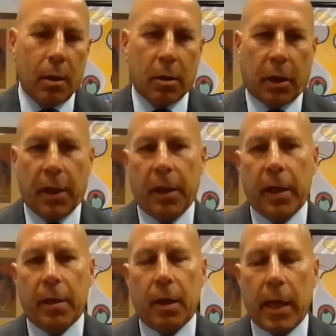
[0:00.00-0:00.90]
Look,
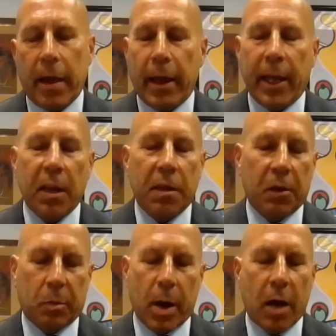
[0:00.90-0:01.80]

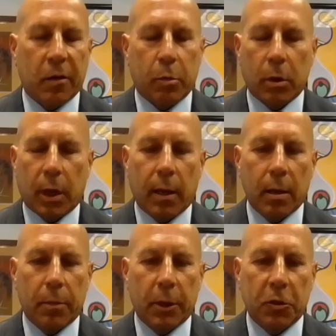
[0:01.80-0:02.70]
anything's possible,
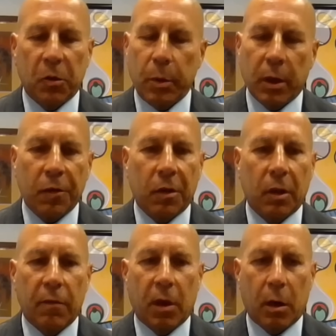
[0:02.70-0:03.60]
Kelly, but just because
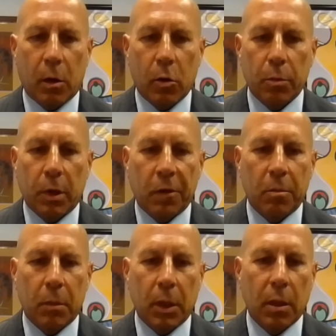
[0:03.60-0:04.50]
you leave the home
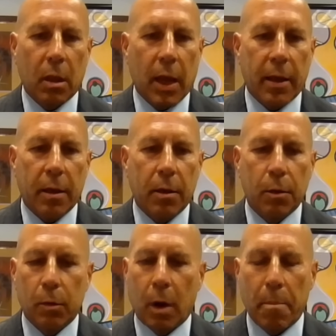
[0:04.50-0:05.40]
doesn't mean that
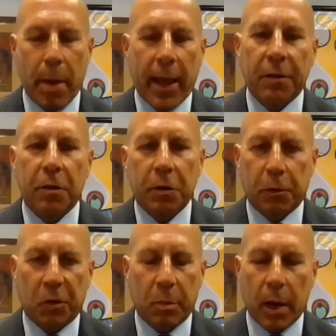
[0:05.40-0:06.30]
you abandon
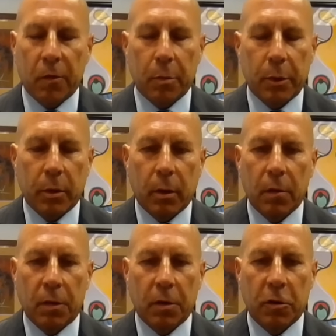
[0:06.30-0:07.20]
your
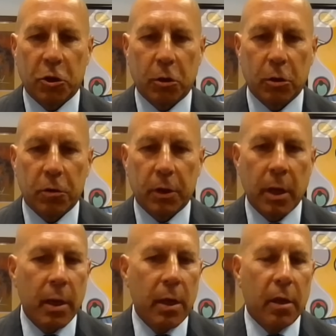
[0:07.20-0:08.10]
responsibility to your
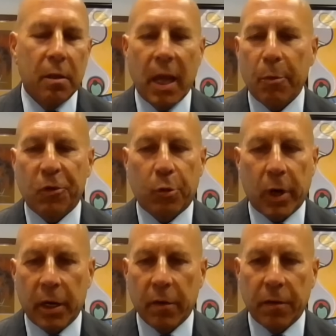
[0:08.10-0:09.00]
children. Neighbors
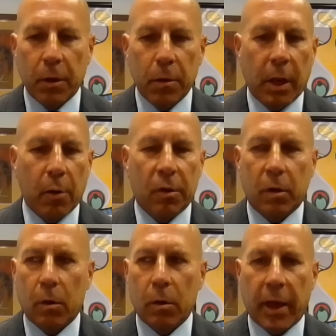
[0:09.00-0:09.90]
were interviewed. They were
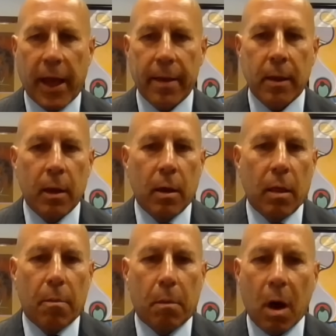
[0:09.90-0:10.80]
told that
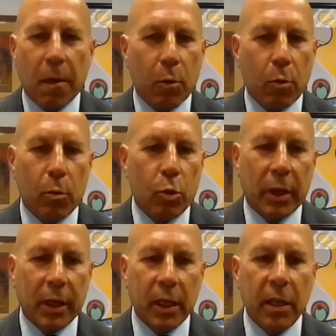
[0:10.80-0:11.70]
the mother would
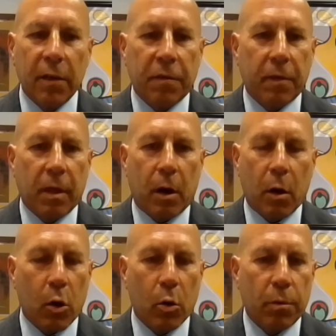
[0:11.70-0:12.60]
leave the
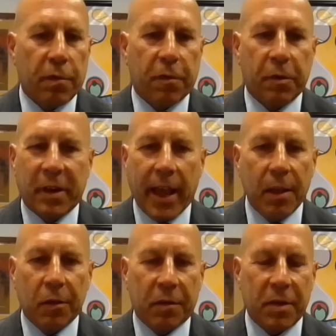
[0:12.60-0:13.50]
home for
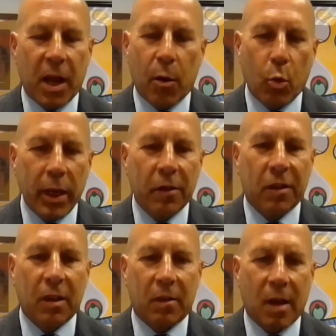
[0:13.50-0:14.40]
days, if not
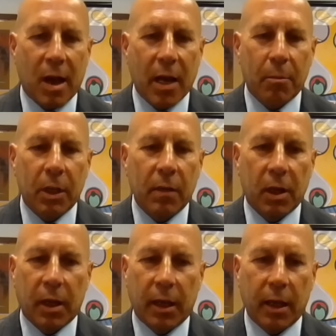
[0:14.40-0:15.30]
weeks at a time,
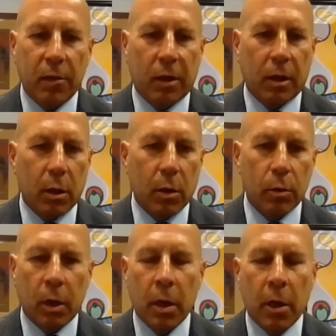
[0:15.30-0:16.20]
leaving the kids
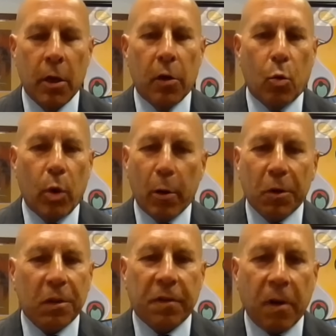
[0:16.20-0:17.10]
alone. Where
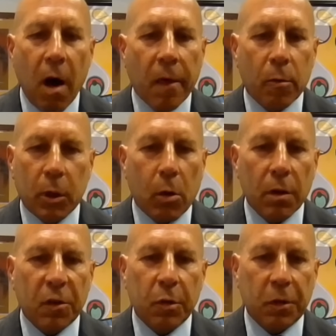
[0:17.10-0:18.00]
was the father when
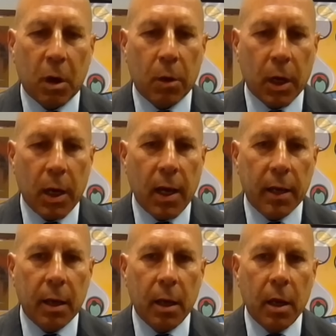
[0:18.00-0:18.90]
all this was going
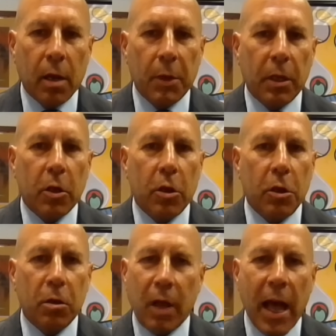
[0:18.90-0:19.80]
on? I mean,
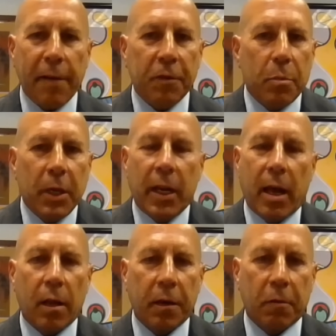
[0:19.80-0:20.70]
you don't have to be in
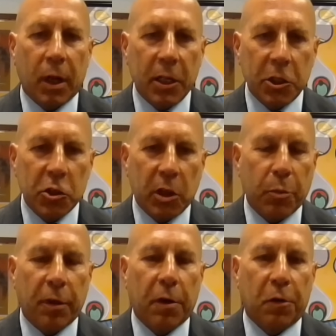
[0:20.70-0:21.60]
a healthy
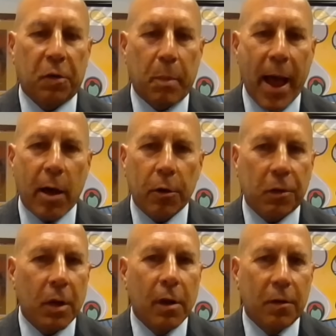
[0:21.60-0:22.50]
relationship with your
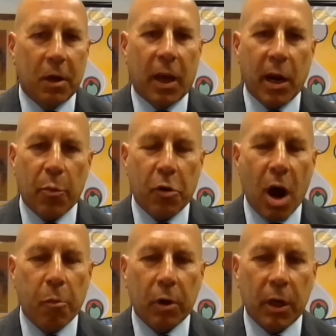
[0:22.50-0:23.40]
spouse to care
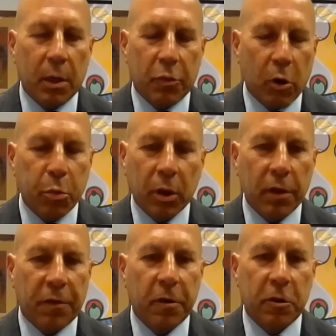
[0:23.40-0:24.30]
properly and
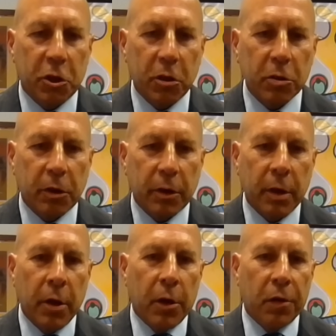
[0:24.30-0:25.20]
appropriately for your children.